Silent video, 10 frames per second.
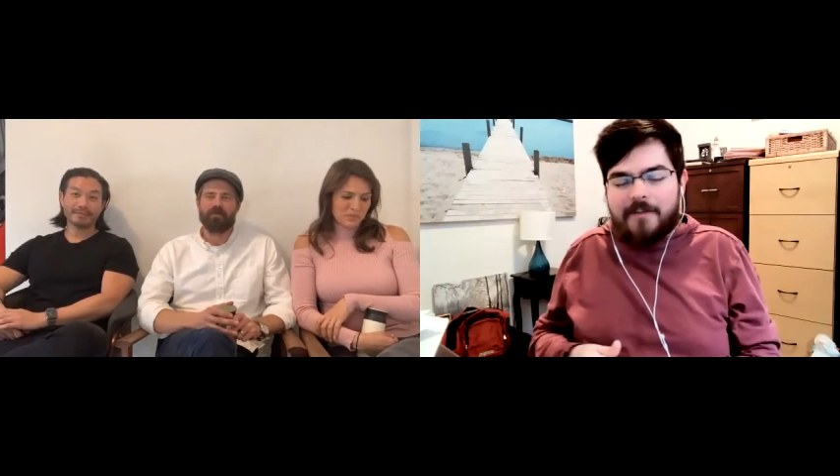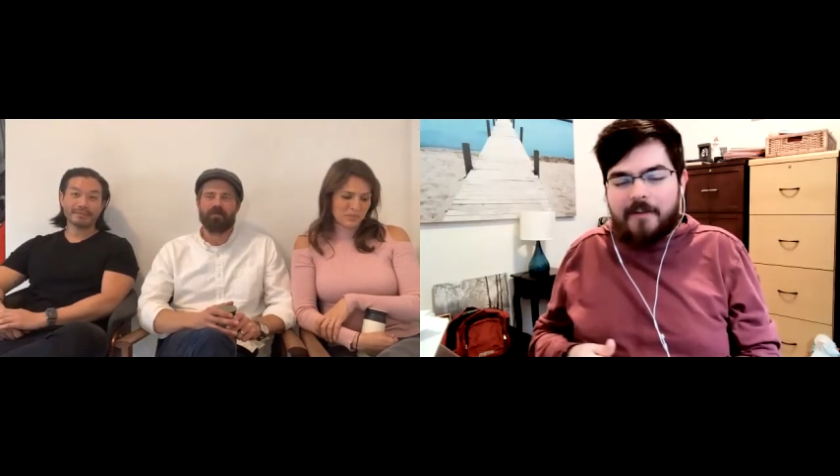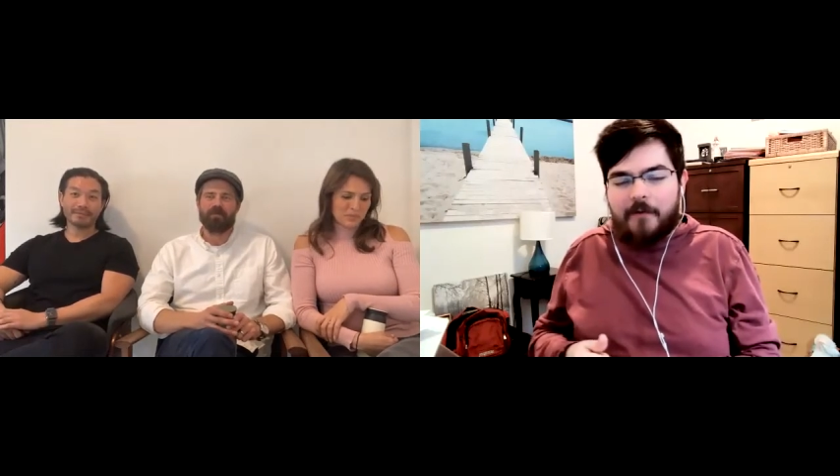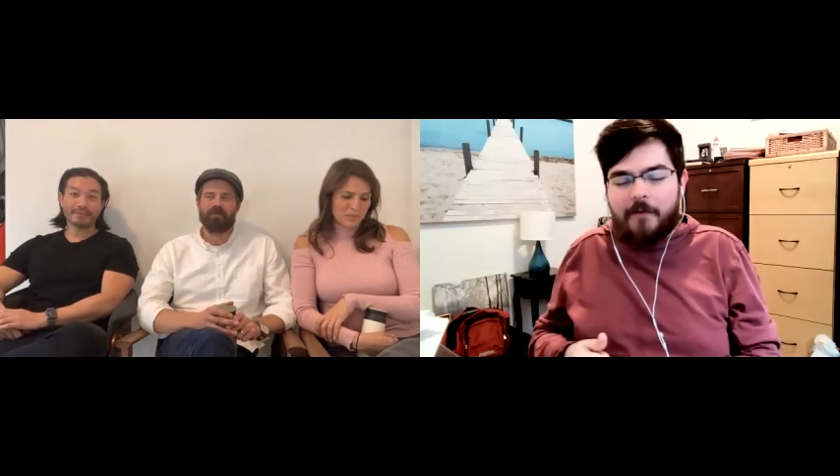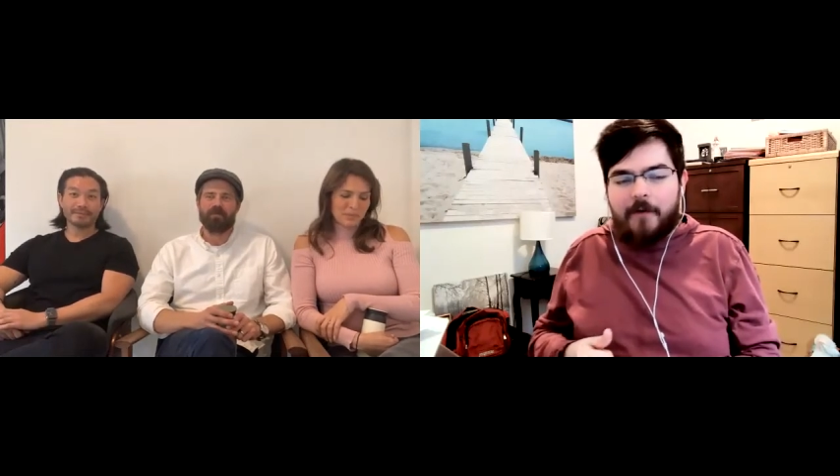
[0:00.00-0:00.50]

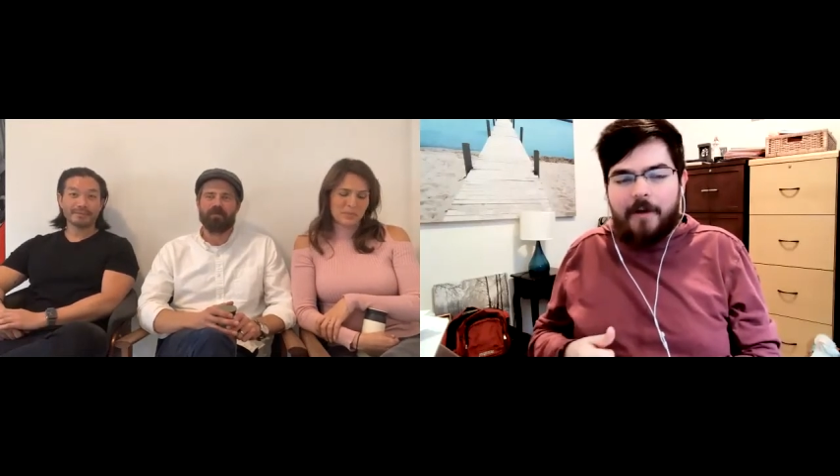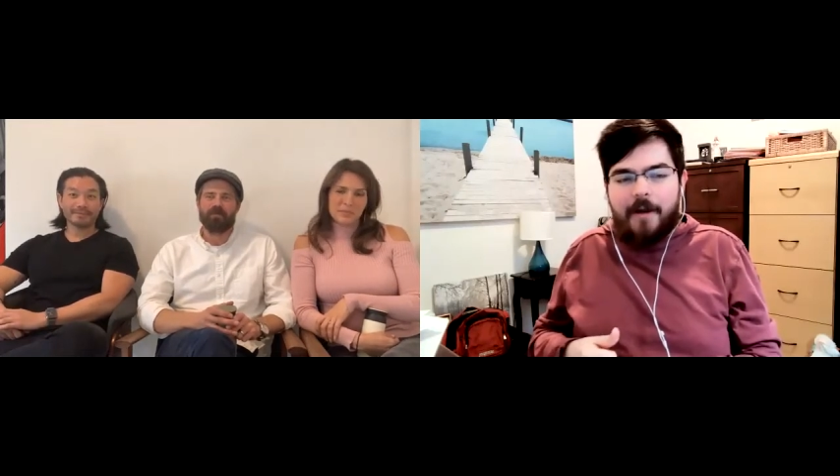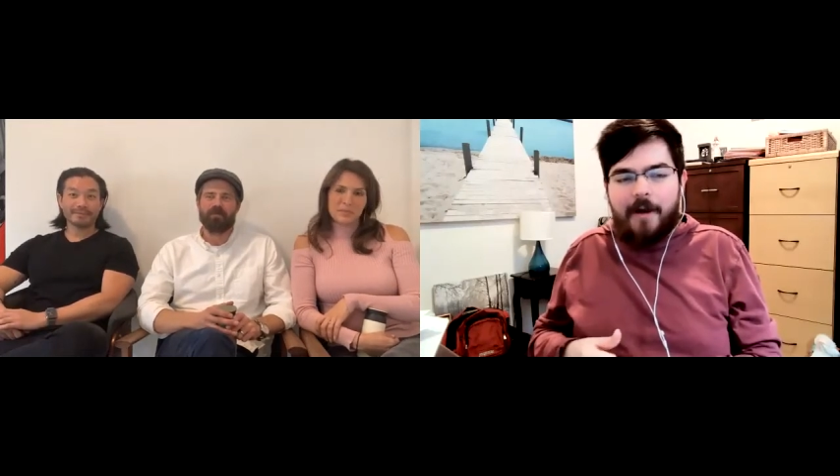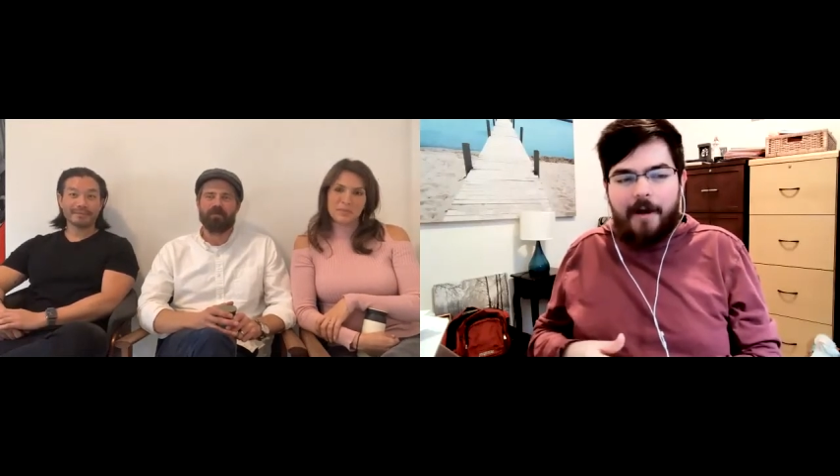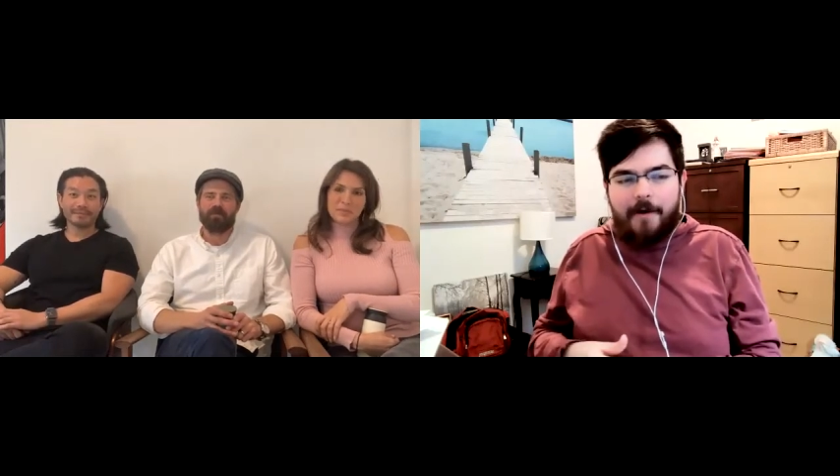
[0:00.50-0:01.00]
So,
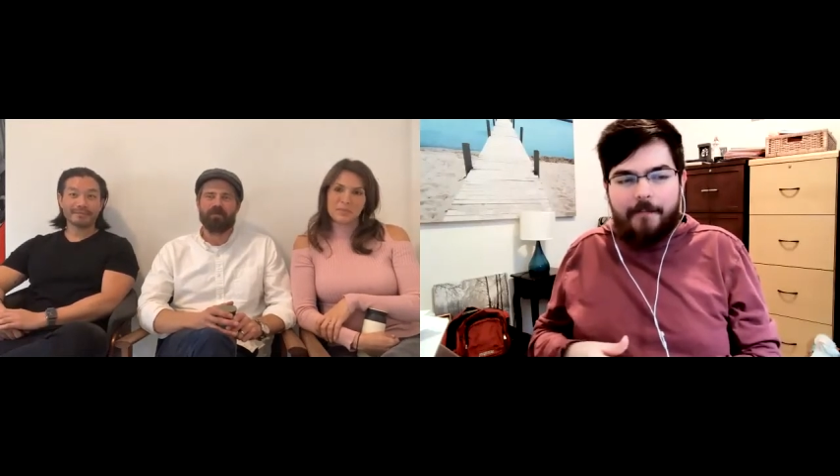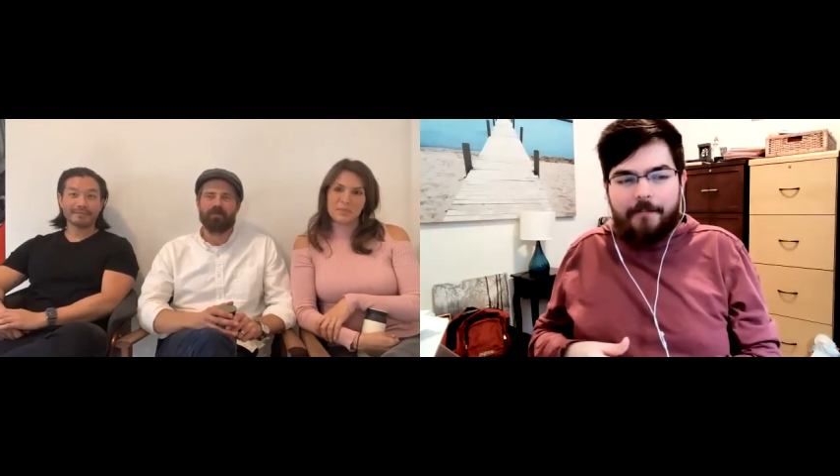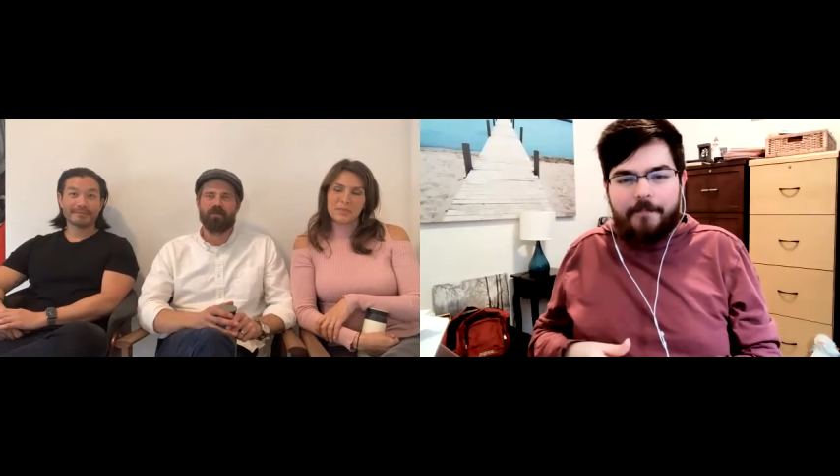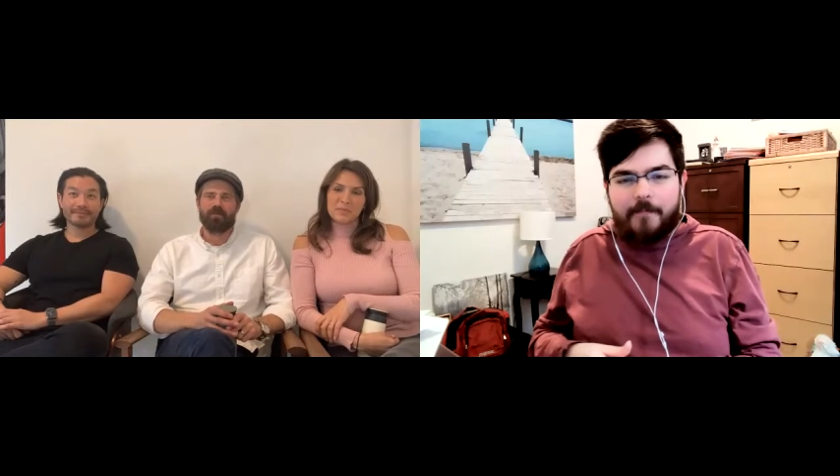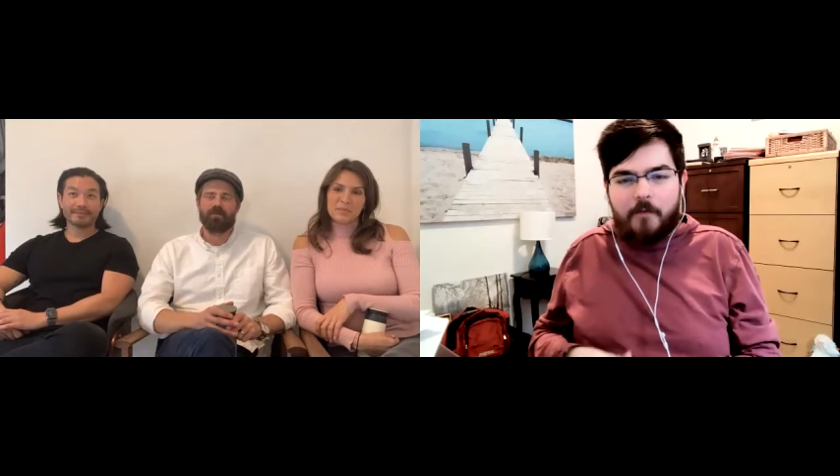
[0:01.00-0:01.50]

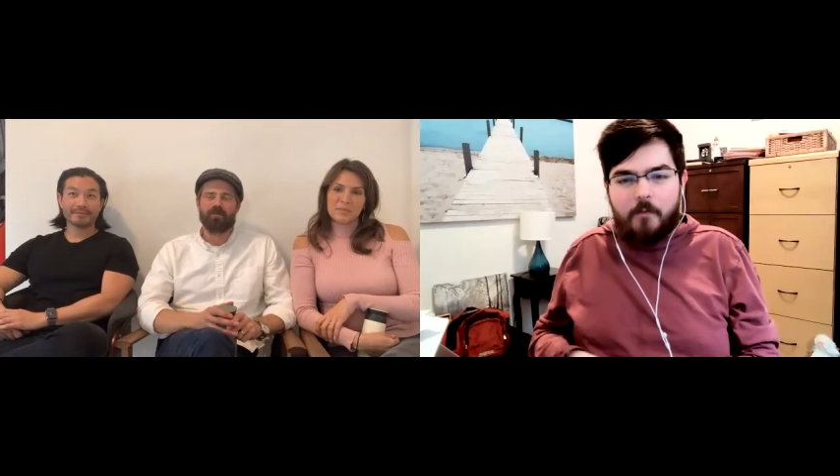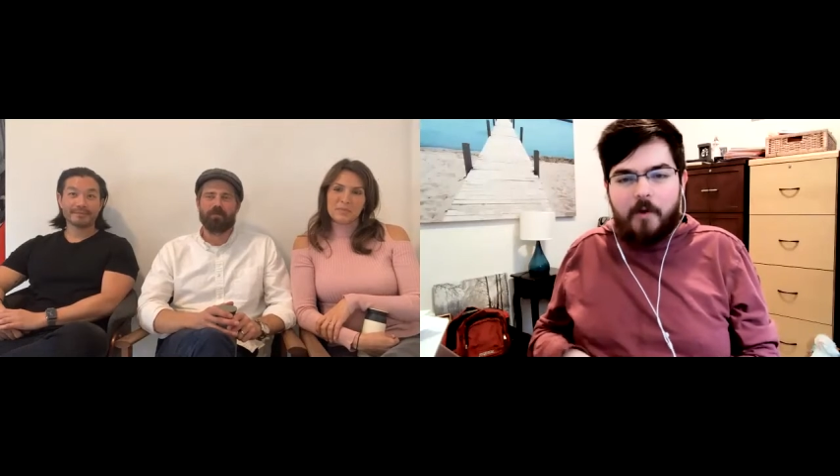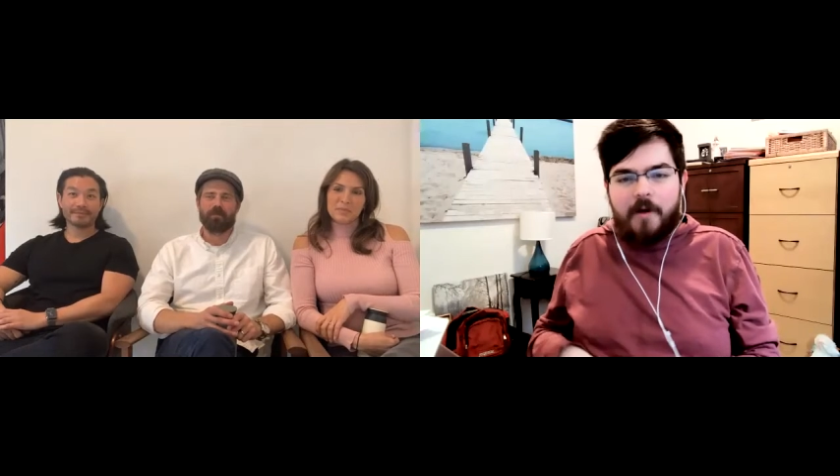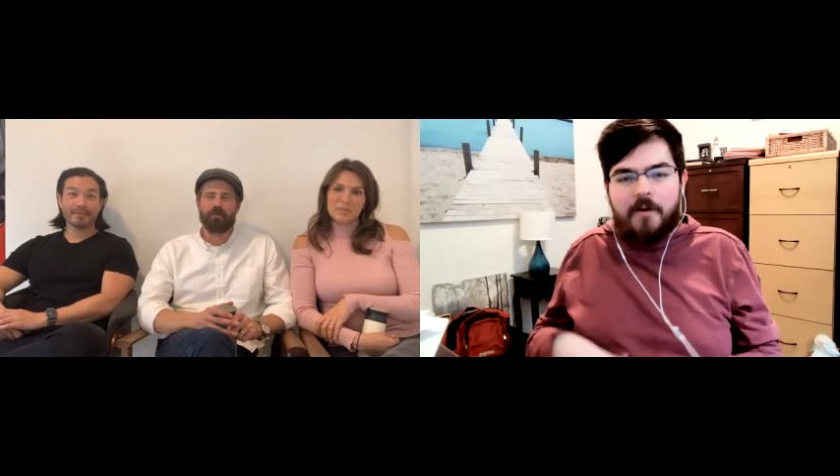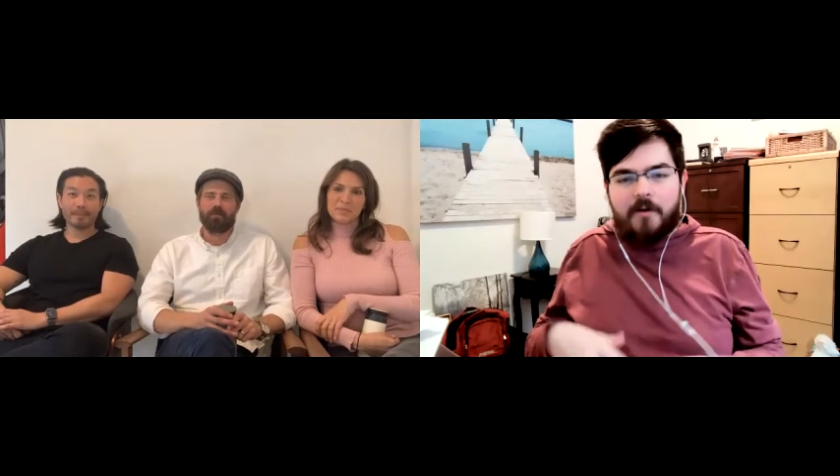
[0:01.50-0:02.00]
what